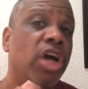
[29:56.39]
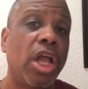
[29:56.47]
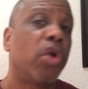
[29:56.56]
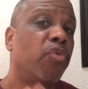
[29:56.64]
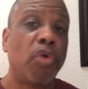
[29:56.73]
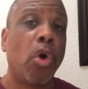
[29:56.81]

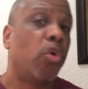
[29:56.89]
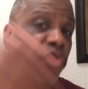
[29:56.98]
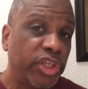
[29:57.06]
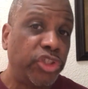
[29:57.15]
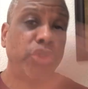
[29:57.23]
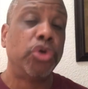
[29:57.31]
color road
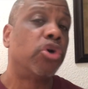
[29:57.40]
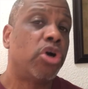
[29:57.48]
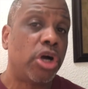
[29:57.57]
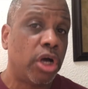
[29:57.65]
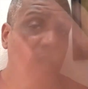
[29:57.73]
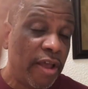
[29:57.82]
that you're
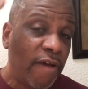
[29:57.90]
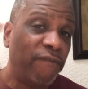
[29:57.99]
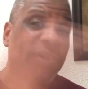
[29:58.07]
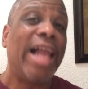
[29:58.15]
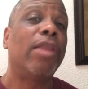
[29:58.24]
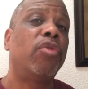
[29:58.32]
on.
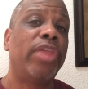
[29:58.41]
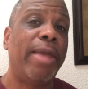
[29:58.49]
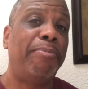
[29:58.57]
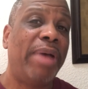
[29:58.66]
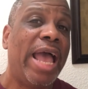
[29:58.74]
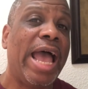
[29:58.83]
Follow
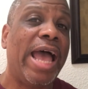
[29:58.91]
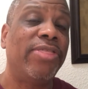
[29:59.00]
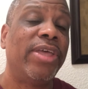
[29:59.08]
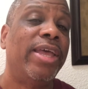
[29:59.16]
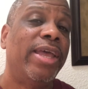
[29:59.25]
that path.